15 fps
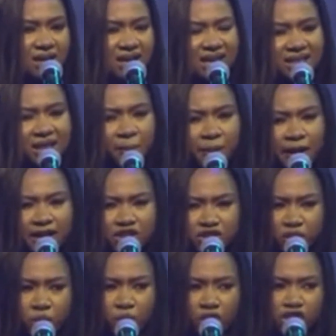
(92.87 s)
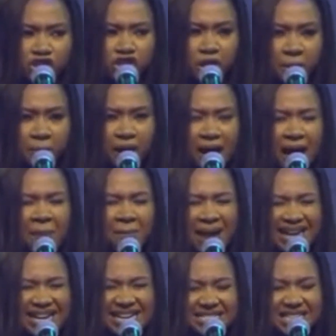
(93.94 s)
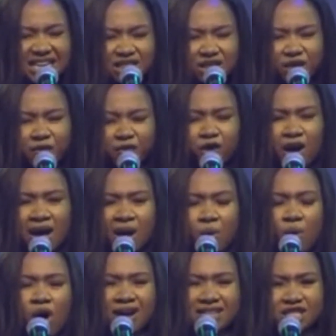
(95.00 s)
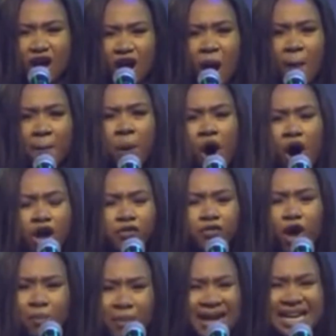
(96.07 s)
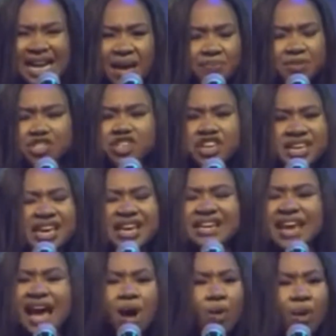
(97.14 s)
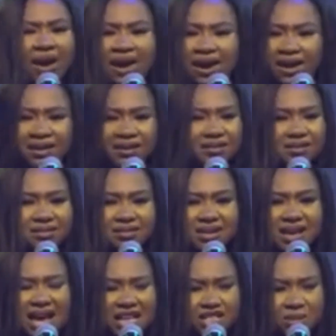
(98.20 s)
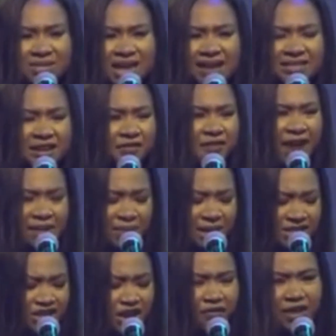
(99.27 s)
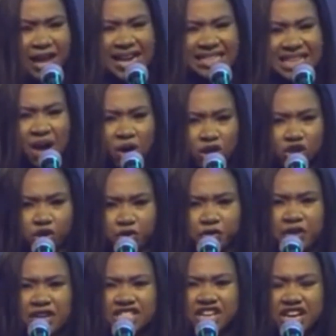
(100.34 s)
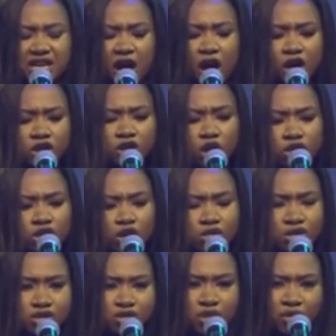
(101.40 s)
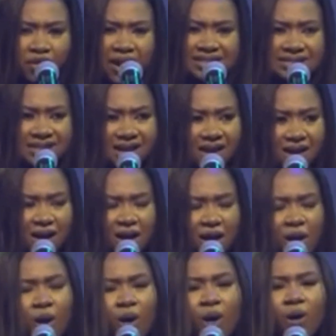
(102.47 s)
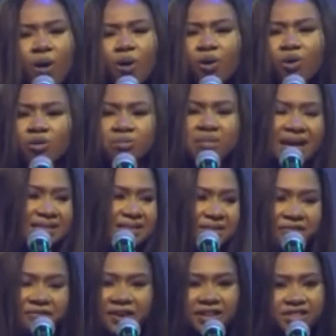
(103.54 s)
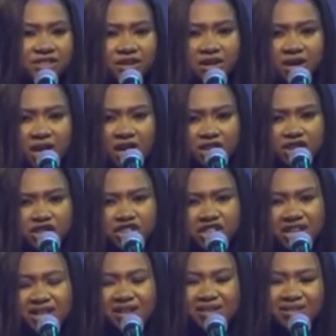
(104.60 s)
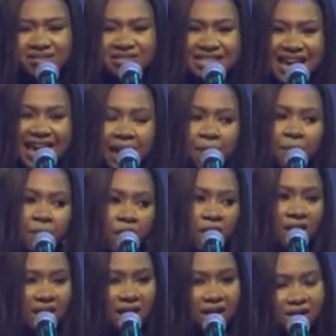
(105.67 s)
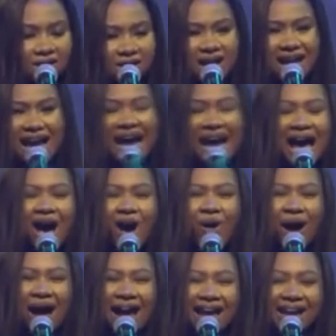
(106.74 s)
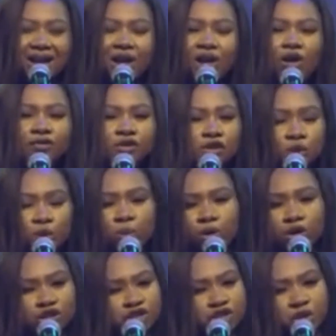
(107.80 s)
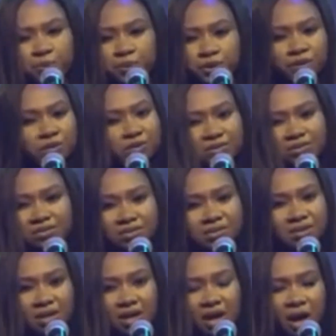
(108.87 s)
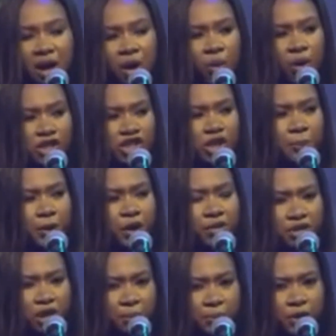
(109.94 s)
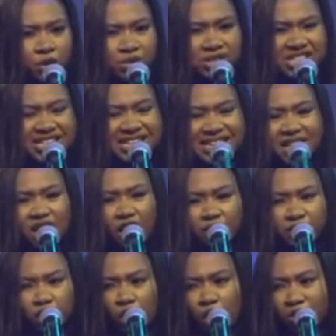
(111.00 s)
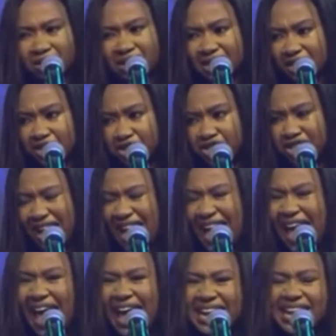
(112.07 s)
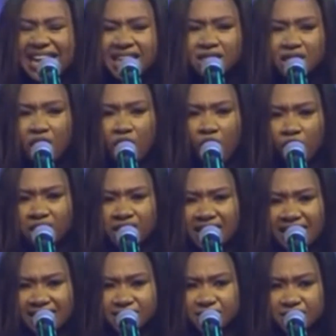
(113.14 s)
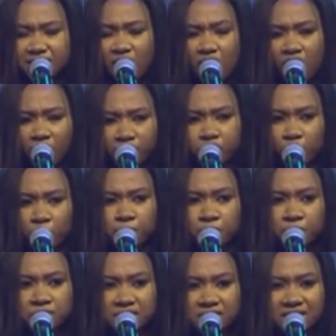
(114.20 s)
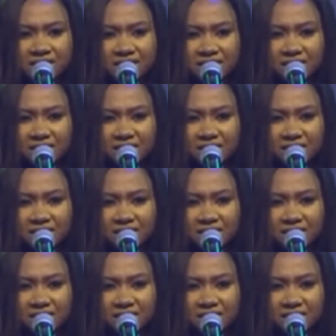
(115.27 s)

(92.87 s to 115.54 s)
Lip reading: In the place of worship, my knees hit the floor and words poured from my lips, singing, Yahweh. And sometimes I find myself laying down at your feet in total surrender. Oh, my defender, shield and buckler. How I love to worship you. Worship you in the beauty of your holiness and in the holiness of your beauty.